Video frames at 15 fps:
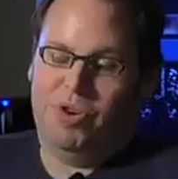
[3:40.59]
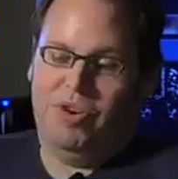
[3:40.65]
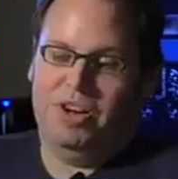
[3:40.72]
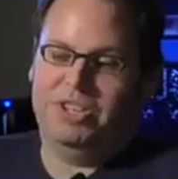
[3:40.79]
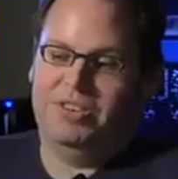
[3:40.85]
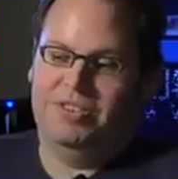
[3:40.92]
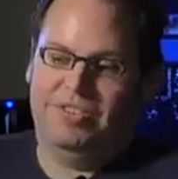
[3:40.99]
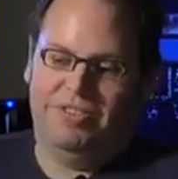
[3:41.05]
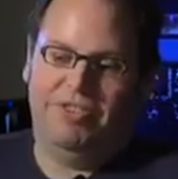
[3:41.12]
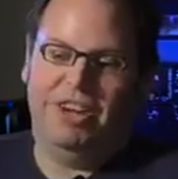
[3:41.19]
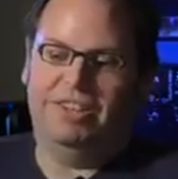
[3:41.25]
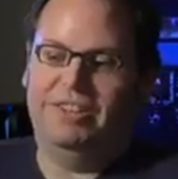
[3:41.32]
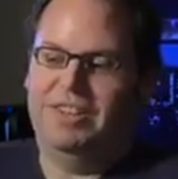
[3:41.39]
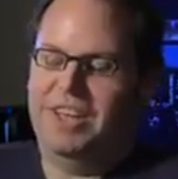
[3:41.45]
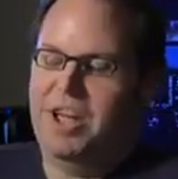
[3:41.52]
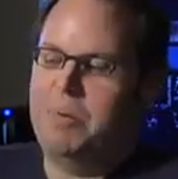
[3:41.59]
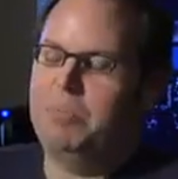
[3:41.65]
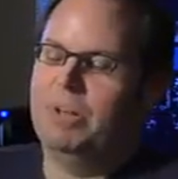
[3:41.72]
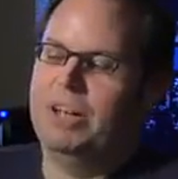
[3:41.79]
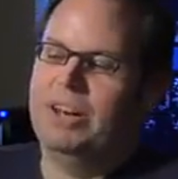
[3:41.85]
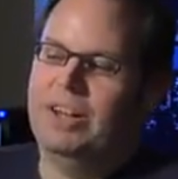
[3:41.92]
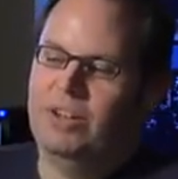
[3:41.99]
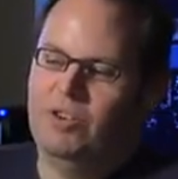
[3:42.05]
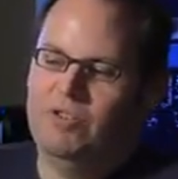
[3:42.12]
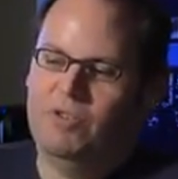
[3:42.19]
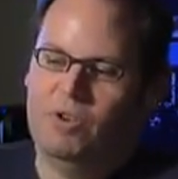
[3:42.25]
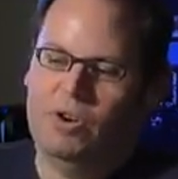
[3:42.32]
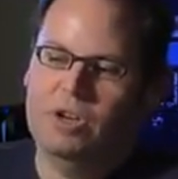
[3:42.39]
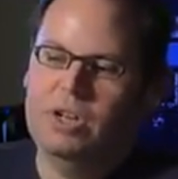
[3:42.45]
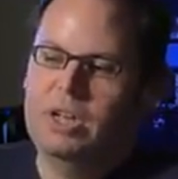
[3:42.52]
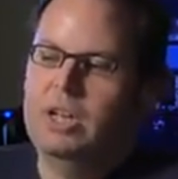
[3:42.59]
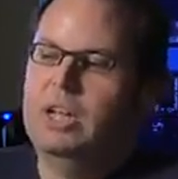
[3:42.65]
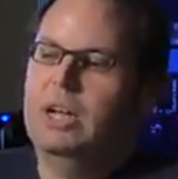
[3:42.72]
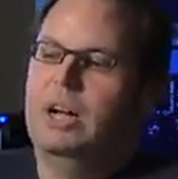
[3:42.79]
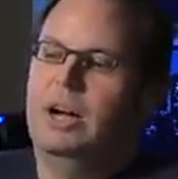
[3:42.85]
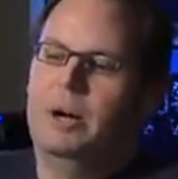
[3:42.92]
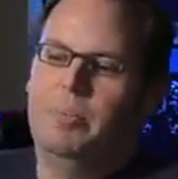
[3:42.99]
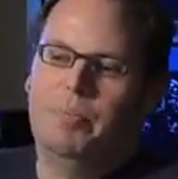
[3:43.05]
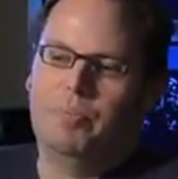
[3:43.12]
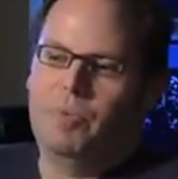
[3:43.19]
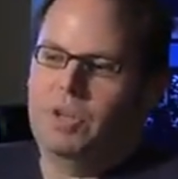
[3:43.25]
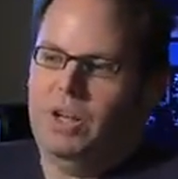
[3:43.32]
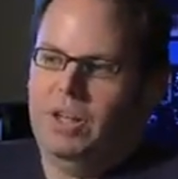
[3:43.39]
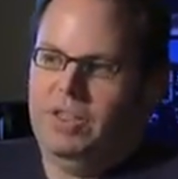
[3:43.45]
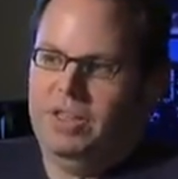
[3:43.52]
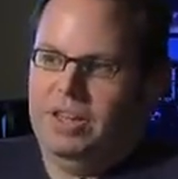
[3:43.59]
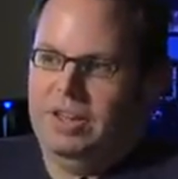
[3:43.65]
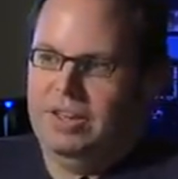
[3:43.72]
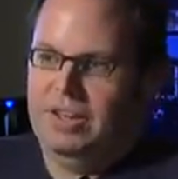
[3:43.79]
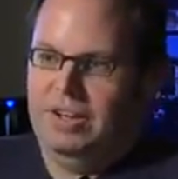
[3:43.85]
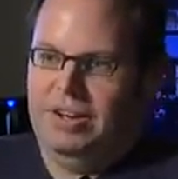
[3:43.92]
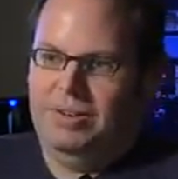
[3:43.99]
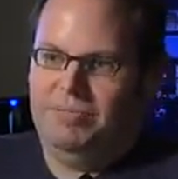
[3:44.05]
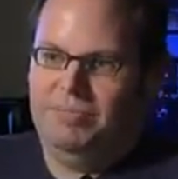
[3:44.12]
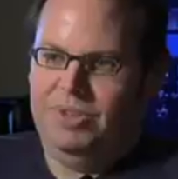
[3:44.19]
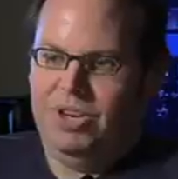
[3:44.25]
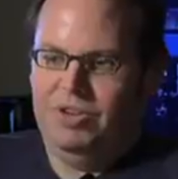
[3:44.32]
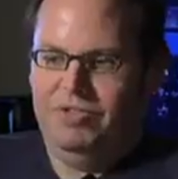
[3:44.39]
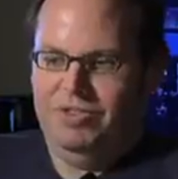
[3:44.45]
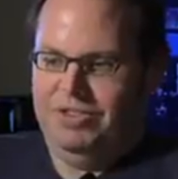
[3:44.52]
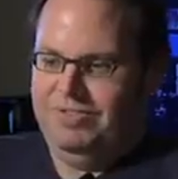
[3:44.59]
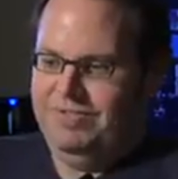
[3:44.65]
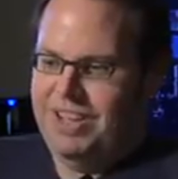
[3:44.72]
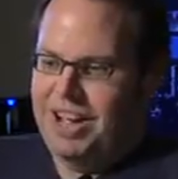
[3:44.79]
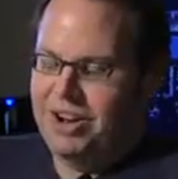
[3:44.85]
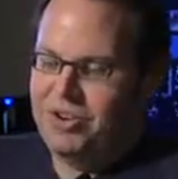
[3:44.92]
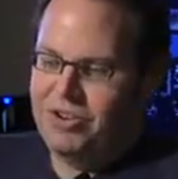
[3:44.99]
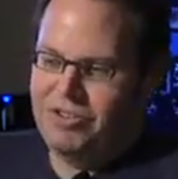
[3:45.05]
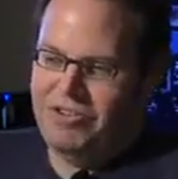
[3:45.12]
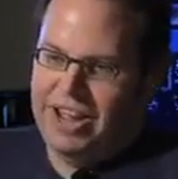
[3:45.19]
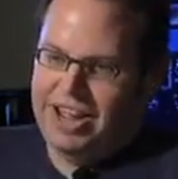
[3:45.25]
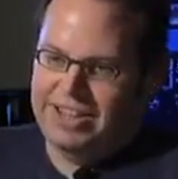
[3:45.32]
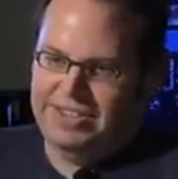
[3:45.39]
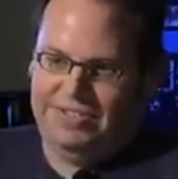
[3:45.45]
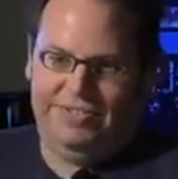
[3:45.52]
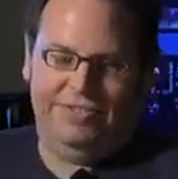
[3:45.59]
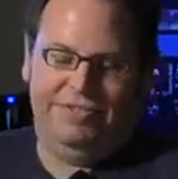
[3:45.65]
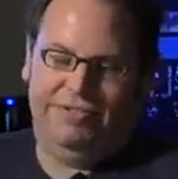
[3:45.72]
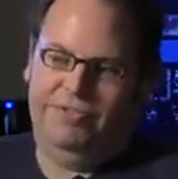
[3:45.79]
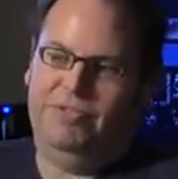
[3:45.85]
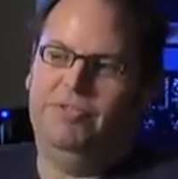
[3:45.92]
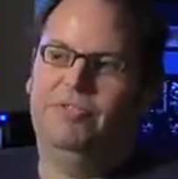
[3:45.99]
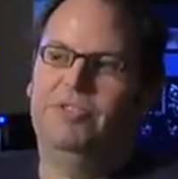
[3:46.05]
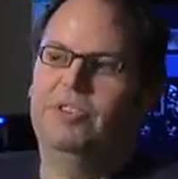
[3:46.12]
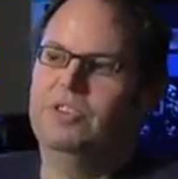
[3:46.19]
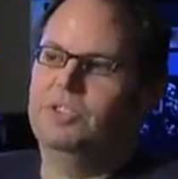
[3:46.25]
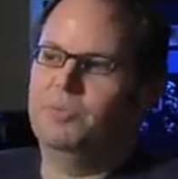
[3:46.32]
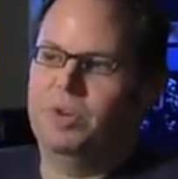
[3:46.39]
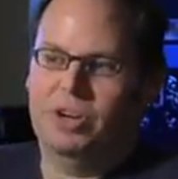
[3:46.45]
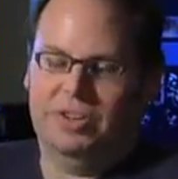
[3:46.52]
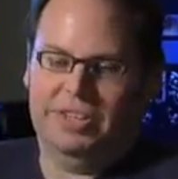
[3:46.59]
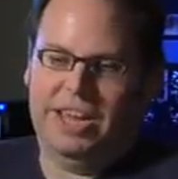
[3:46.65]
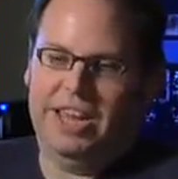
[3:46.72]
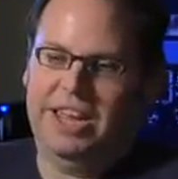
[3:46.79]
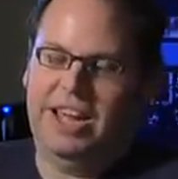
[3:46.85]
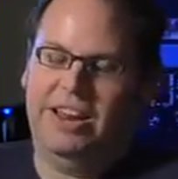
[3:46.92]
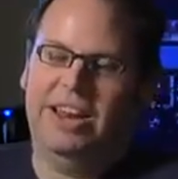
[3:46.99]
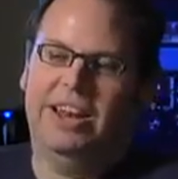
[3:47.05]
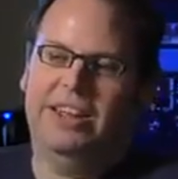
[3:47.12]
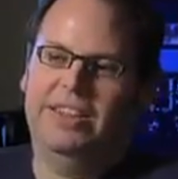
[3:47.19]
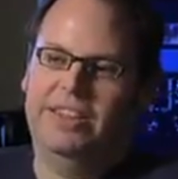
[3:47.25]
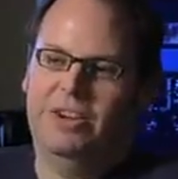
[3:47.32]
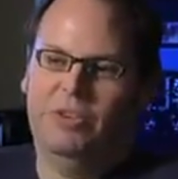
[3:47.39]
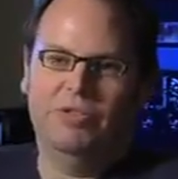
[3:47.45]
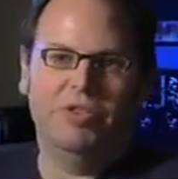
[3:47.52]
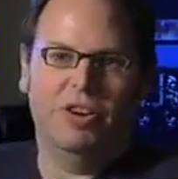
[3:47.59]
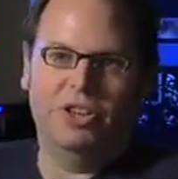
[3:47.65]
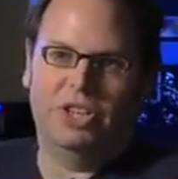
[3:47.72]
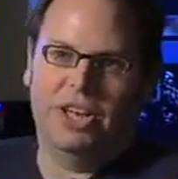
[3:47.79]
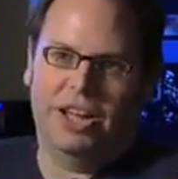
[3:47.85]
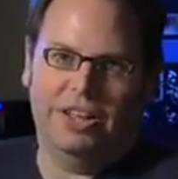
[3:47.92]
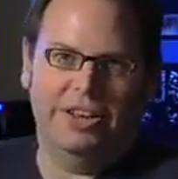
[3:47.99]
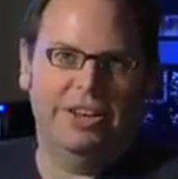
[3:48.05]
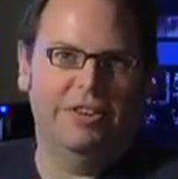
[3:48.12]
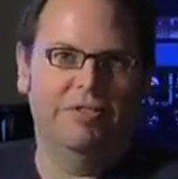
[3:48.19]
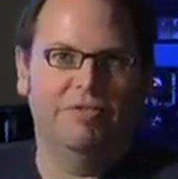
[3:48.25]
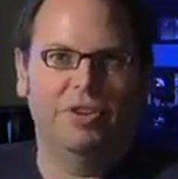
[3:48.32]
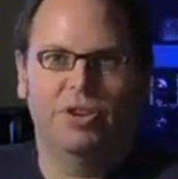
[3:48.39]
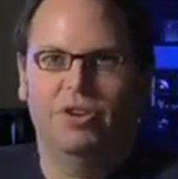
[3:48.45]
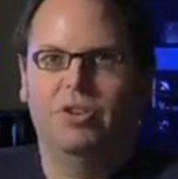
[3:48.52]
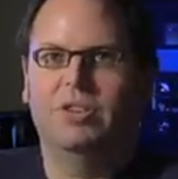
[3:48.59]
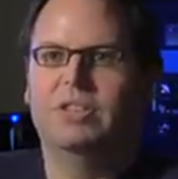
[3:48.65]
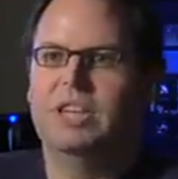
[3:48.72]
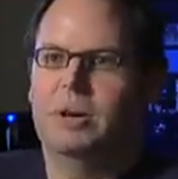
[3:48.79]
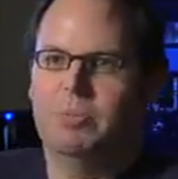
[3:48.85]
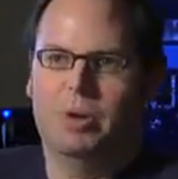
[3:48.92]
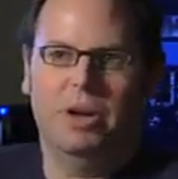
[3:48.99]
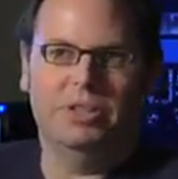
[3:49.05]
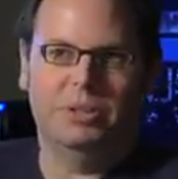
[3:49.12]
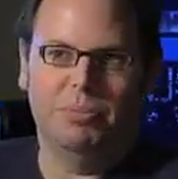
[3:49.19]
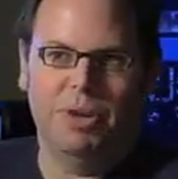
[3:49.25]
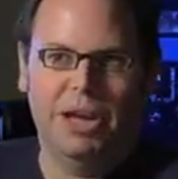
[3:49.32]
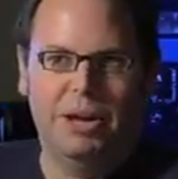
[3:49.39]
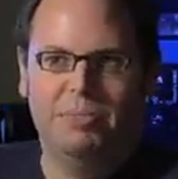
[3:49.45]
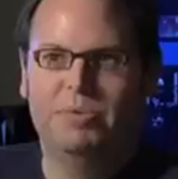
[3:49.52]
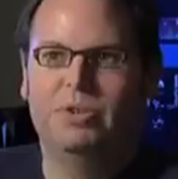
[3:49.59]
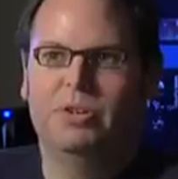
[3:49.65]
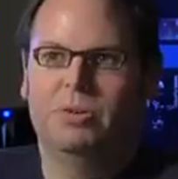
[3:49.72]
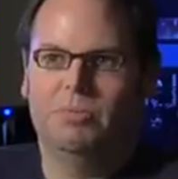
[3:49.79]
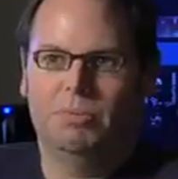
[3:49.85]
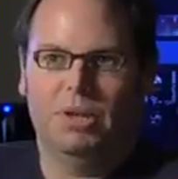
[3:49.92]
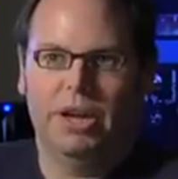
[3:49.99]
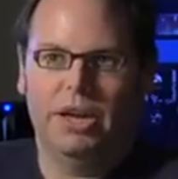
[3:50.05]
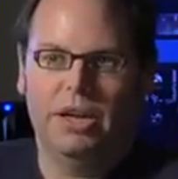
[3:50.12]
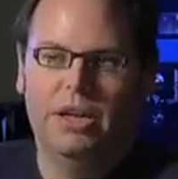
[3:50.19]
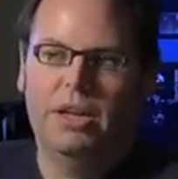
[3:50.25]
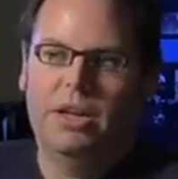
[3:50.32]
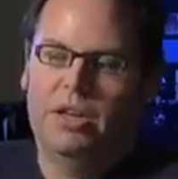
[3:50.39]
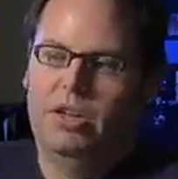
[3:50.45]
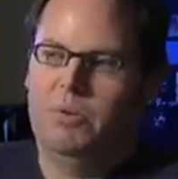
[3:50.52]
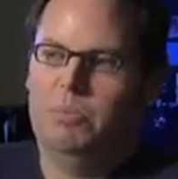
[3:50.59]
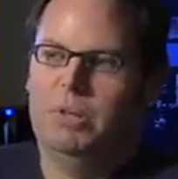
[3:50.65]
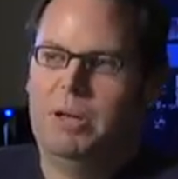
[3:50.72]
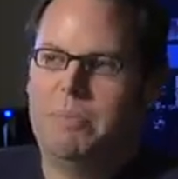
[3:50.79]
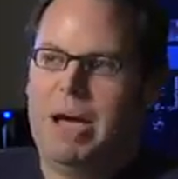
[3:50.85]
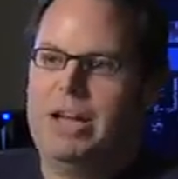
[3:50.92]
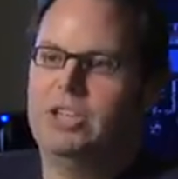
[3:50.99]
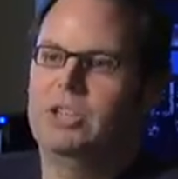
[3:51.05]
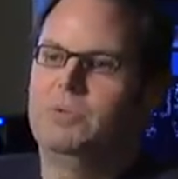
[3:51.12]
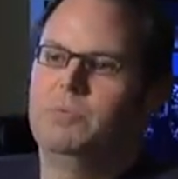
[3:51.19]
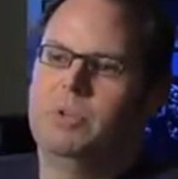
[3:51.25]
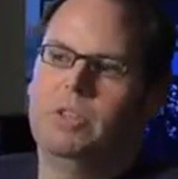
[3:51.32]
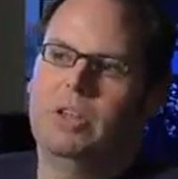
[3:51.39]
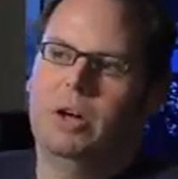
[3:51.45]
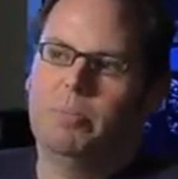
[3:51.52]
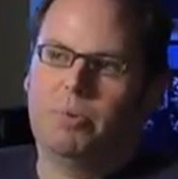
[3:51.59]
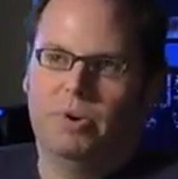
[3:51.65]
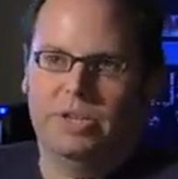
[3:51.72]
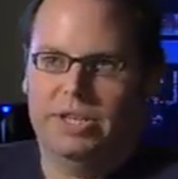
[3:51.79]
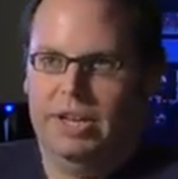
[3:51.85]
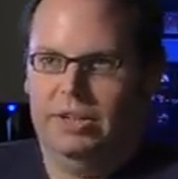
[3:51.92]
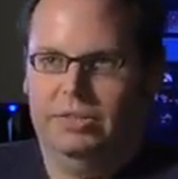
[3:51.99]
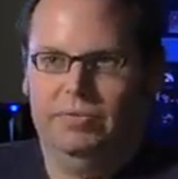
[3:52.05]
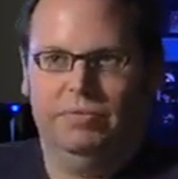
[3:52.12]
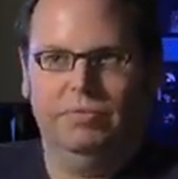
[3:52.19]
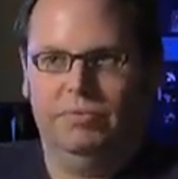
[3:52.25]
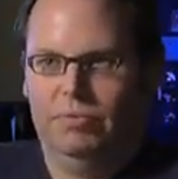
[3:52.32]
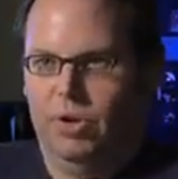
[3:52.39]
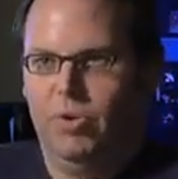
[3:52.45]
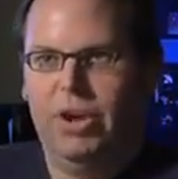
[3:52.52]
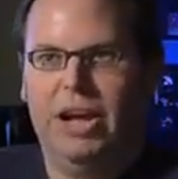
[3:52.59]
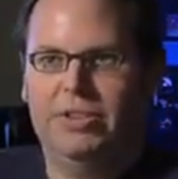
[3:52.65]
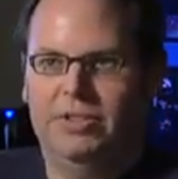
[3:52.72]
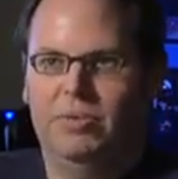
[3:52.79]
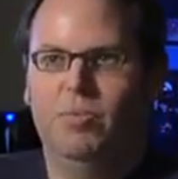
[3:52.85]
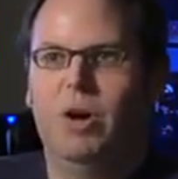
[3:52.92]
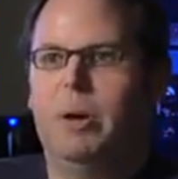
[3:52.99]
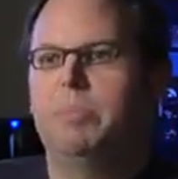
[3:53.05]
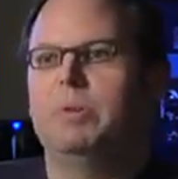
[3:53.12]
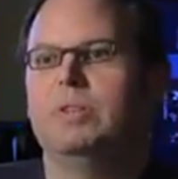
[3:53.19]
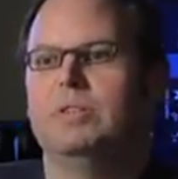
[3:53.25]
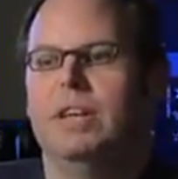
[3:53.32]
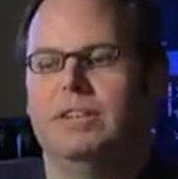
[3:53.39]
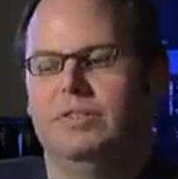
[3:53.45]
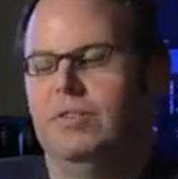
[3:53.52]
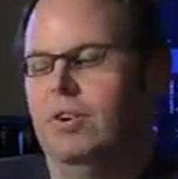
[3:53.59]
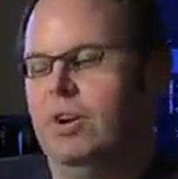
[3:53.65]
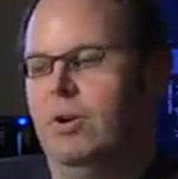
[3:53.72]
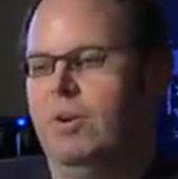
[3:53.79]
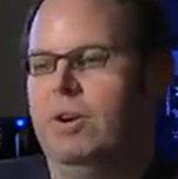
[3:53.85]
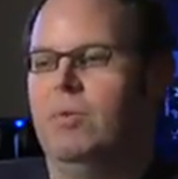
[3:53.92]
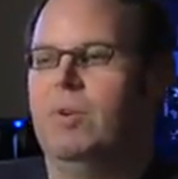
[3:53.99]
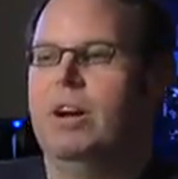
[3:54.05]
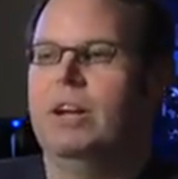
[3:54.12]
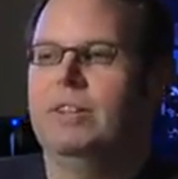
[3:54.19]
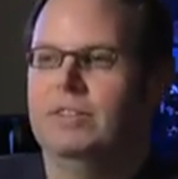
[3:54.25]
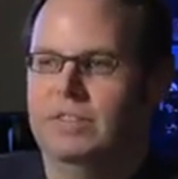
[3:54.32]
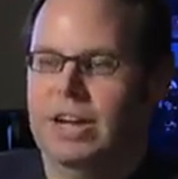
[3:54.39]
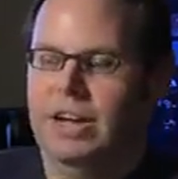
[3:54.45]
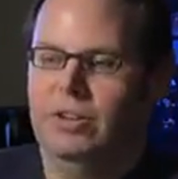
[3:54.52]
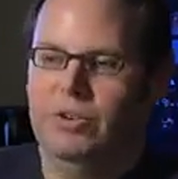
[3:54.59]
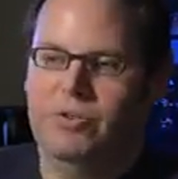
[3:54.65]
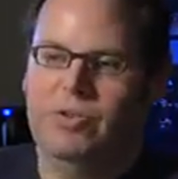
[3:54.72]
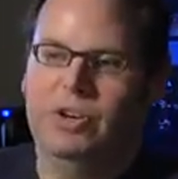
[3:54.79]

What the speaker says: progression affecting the gameplay in Halo 4. I think for hardcore fans, first, we're not taking out any of the old functionality of you can set up custom games, you can play matches with preset loadouts and weapons. That's not going away. It's a Halo